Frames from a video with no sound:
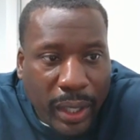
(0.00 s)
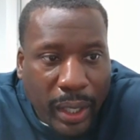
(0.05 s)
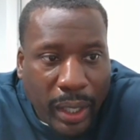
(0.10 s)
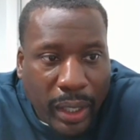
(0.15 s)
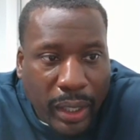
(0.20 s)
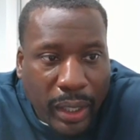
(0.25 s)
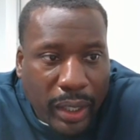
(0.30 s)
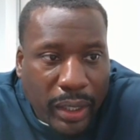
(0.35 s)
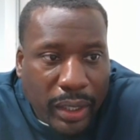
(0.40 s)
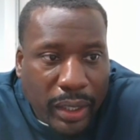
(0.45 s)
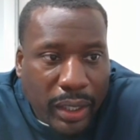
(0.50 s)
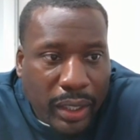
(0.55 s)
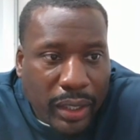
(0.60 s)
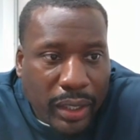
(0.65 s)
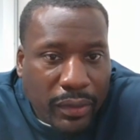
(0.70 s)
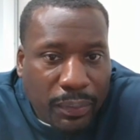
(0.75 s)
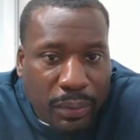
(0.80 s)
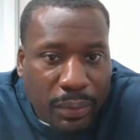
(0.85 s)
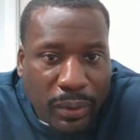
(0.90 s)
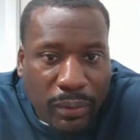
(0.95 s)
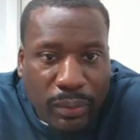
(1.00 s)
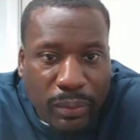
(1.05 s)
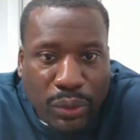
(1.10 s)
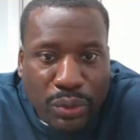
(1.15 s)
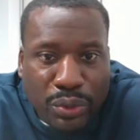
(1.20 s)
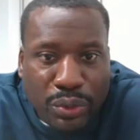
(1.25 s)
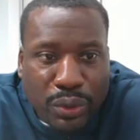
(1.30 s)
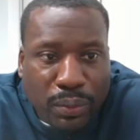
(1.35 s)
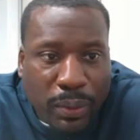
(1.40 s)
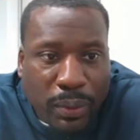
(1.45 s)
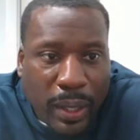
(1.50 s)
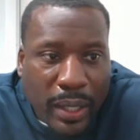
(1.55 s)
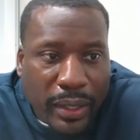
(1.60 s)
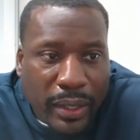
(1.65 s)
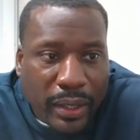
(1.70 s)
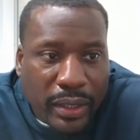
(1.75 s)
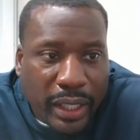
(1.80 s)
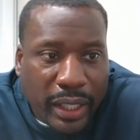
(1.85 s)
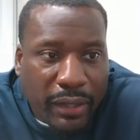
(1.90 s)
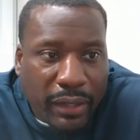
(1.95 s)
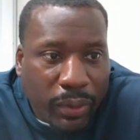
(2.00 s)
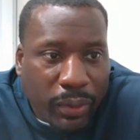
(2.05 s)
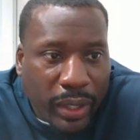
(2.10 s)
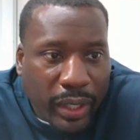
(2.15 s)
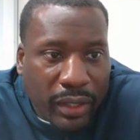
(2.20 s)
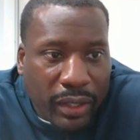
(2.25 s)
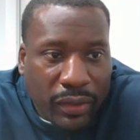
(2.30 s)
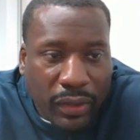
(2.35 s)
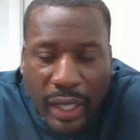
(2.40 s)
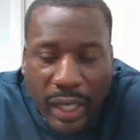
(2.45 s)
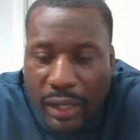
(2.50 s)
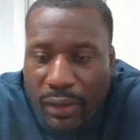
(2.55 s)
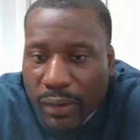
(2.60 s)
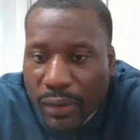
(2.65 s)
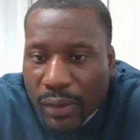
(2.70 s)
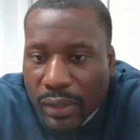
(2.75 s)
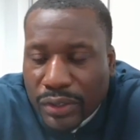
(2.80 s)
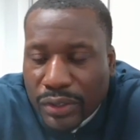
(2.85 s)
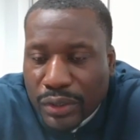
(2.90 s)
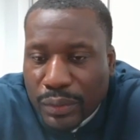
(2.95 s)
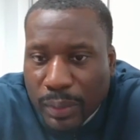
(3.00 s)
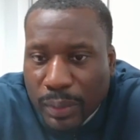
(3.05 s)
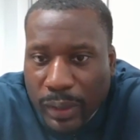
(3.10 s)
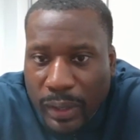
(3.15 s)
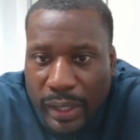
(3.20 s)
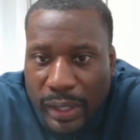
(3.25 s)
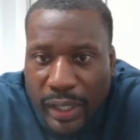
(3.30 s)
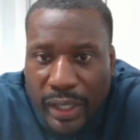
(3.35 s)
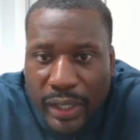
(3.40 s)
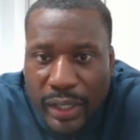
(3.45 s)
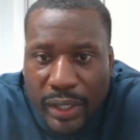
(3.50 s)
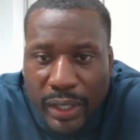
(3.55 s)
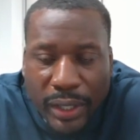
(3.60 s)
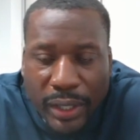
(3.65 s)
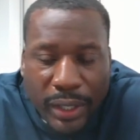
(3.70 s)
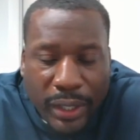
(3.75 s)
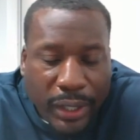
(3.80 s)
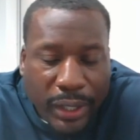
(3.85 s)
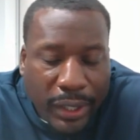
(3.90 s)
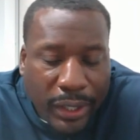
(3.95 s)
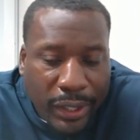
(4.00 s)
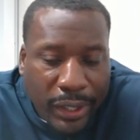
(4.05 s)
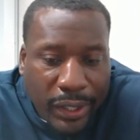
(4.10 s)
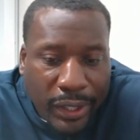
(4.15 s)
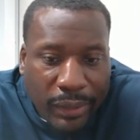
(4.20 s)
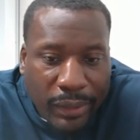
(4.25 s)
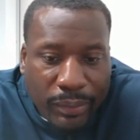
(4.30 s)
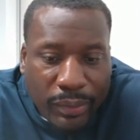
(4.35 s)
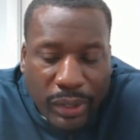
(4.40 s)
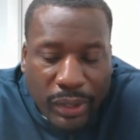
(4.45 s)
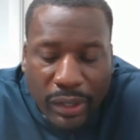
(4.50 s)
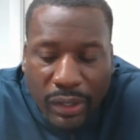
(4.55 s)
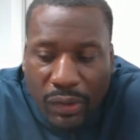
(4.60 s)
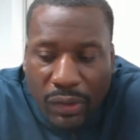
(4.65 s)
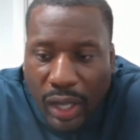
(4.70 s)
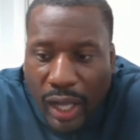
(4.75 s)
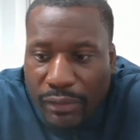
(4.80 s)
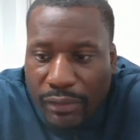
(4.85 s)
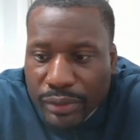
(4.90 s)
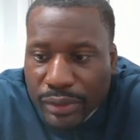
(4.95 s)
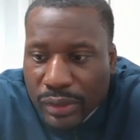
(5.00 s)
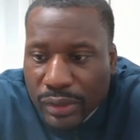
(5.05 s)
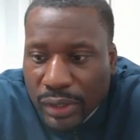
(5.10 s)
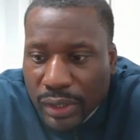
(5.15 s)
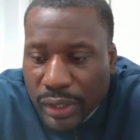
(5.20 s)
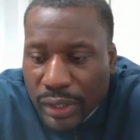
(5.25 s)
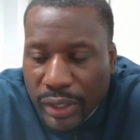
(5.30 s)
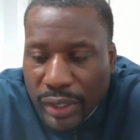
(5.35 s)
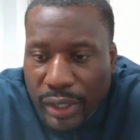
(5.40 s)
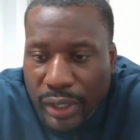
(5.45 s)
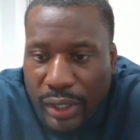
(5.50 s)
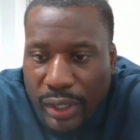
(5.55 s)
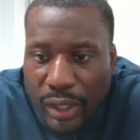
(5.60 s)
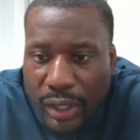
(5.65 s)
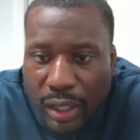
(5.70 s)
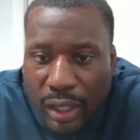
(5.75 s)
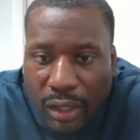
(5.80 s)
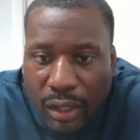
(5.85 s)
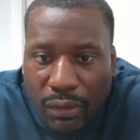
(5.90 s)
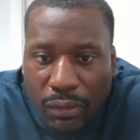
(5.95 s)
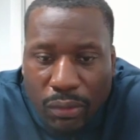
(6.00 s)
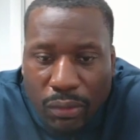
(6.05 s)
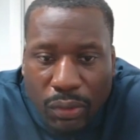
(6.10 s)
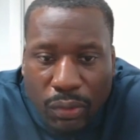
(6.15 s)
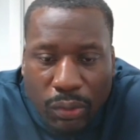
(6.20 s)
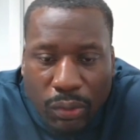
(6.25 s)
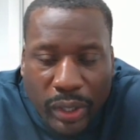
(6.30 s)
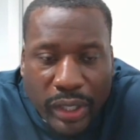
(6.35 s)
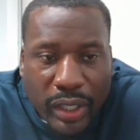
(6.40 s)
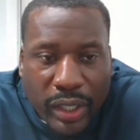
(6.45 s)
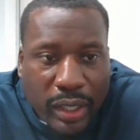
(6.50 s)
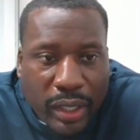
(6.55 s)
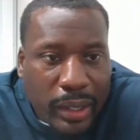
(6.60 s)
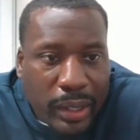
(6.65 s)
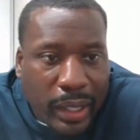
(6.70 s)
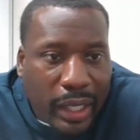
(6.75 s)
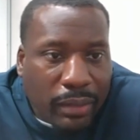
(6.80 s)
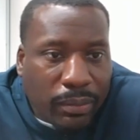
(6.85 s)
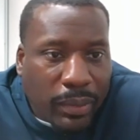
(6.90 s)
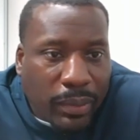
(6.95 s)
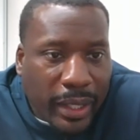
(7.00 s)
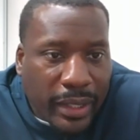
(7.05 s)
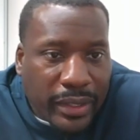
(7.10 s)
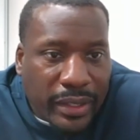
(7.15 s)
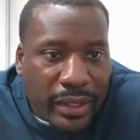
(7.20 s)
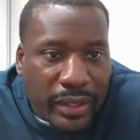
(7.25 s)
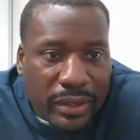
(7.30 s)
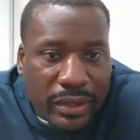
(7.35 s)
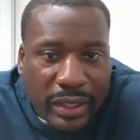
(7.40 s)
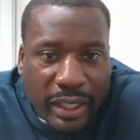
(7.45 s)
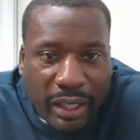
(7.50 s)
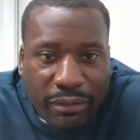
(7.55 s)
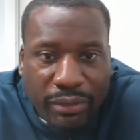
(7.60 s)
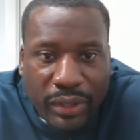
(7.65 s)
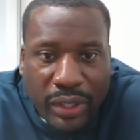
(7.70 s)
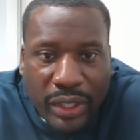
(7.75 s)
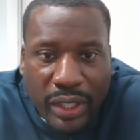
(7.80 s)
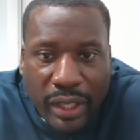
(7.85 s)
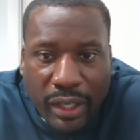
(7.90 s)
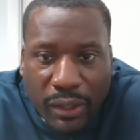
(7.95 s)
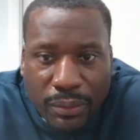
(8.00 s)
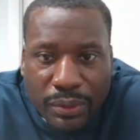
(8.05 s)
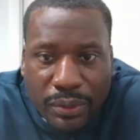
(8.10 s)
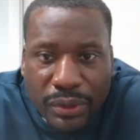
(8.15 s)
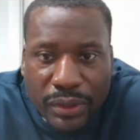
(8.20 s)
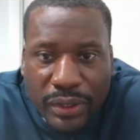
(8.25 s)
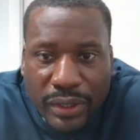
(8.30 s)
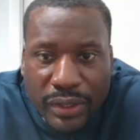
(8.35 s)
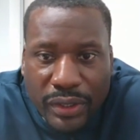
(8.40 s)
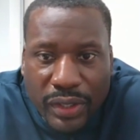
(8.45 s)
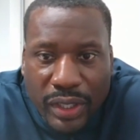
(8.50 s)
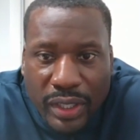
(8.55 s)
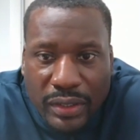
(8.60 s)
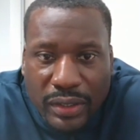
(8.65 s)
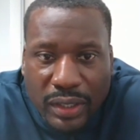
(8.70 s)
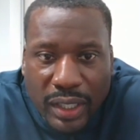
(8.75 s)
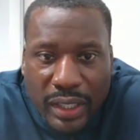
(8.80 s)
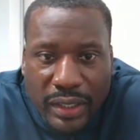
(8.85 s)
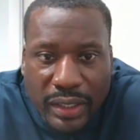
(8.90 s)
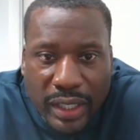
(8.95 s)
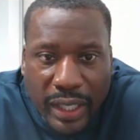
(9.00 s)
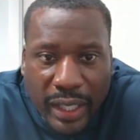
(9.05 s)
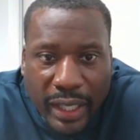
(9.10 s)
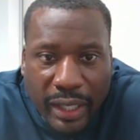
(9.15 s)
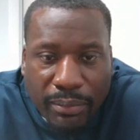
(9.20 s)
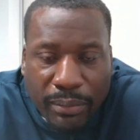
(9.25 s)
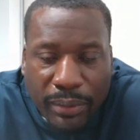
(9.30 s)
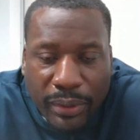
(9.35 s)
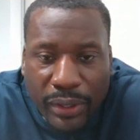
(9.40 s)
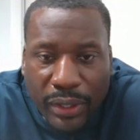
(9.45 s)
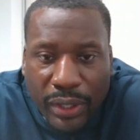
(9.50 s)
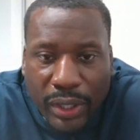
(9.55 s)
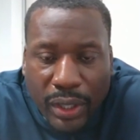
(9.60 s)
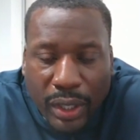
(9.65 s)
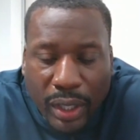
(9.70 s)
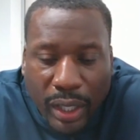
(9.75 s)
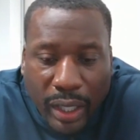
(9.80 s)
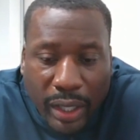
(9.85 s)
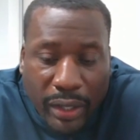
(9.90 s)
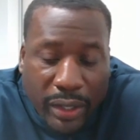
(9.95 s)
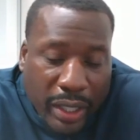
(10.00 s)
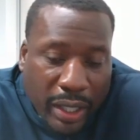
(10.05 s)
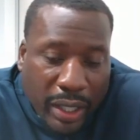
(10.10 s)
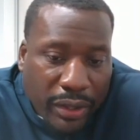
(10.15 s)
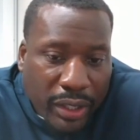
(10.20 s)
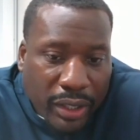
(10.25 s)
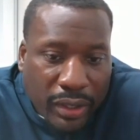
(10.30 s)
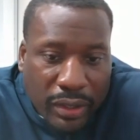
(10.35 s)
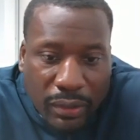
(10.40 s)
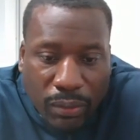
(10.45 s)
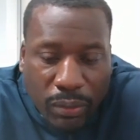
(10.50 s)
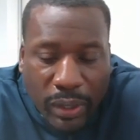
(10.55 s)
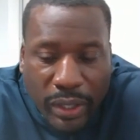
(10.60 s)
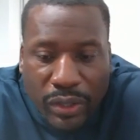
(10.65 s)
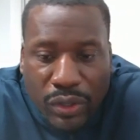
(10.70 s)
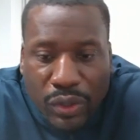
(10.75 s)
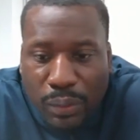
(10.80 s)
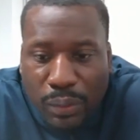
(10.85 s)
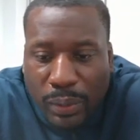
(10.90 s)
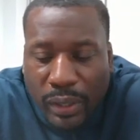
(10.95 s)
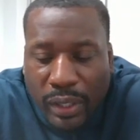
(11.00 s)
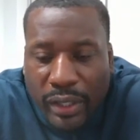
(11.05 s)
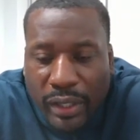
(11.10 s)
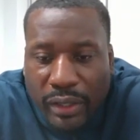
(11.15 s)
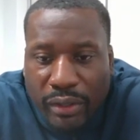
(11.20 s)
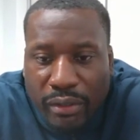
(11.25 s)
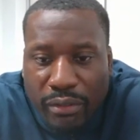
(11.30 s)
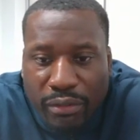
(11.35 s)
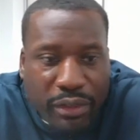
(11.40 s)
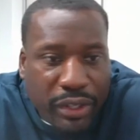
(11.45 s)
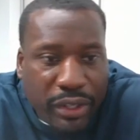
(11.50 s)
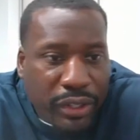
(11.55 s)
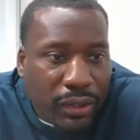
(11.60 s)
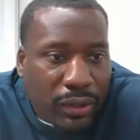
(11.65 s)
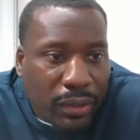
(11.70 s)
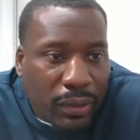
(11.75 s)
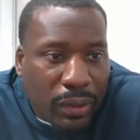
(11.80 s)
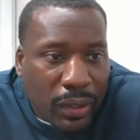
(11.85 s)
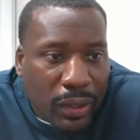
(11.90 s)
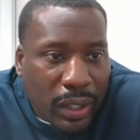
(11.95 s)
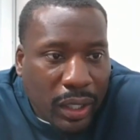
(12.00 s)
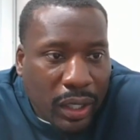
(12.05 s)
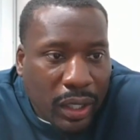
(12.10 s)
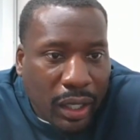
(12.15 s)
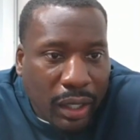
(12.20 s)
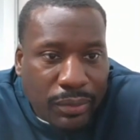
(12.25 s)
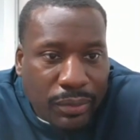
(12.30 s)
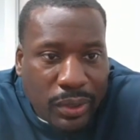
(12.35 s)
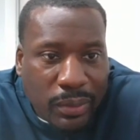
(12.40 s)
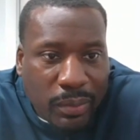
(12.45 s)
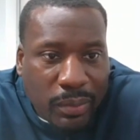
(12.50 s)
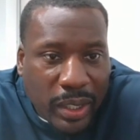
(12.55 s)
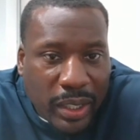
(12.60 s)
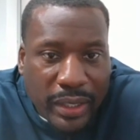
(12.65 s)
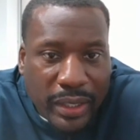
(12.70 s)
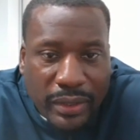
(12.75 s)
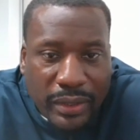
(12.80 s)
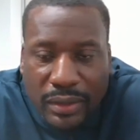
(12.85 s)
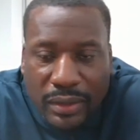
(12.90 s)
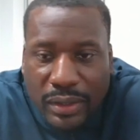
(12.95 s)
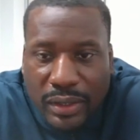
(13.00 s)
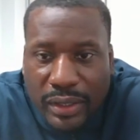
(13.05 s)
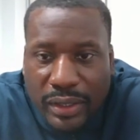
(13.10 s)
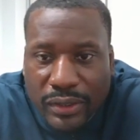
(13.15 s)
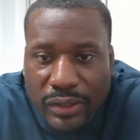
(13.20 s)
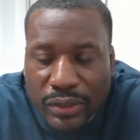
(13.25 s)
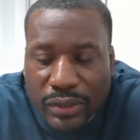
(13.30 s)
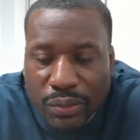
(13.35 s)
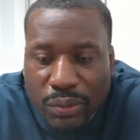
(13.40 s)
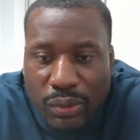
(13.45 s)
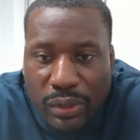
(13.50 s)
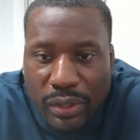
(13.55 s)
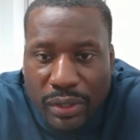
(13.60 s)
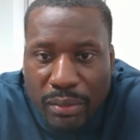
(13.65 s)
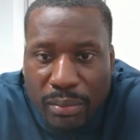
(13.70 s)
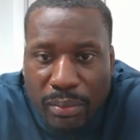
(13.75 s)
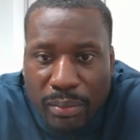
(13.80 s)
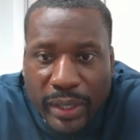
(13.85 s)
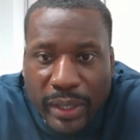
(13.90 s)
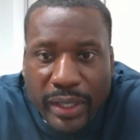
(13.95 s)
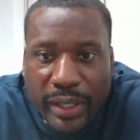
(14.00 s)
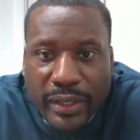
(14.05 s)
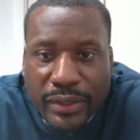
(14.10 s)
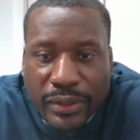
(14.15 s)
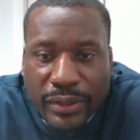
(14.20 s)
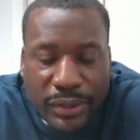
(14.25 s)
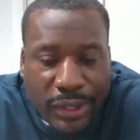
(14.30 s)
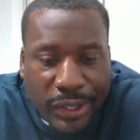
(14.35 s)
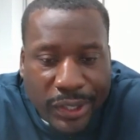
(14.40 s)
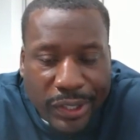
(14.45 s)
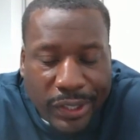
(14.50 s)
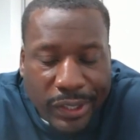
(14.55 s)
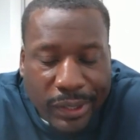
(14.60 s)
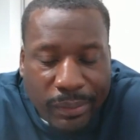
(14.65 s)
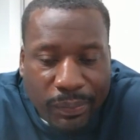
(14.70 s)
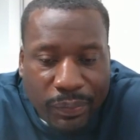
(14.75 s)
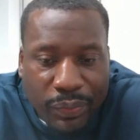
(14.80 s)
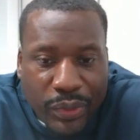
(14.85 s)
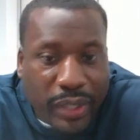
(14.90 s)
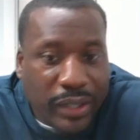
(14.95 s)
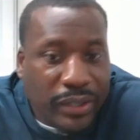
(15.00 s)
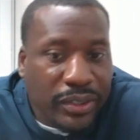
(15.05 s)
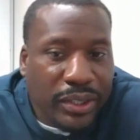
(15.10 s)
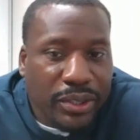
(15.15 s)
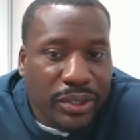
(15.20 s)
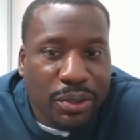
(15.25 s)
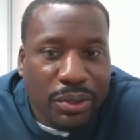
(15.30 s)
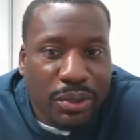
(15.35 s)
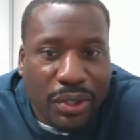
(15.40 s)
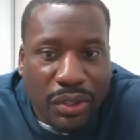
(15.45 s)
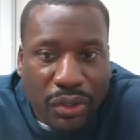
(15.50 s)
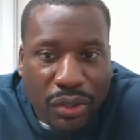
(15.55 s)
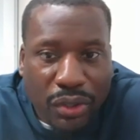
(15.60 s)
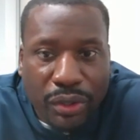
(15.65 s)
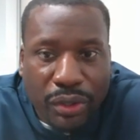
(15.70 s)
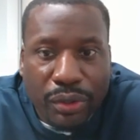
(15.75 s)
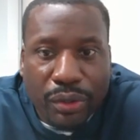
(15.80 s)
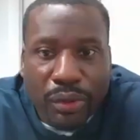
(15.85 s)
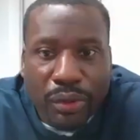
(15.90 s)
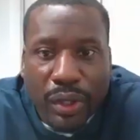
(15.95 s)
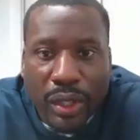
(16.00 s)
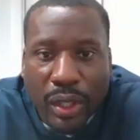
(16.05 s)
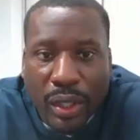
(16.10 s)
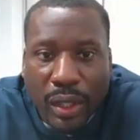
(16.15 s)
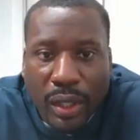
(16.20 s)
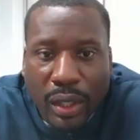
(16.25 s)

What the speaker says: And promote your product that way on how hard you play. You know, obviously winning a game like this definitely helps you and things like that. But I think the way play on the field to me is one of the biggest things that you can do.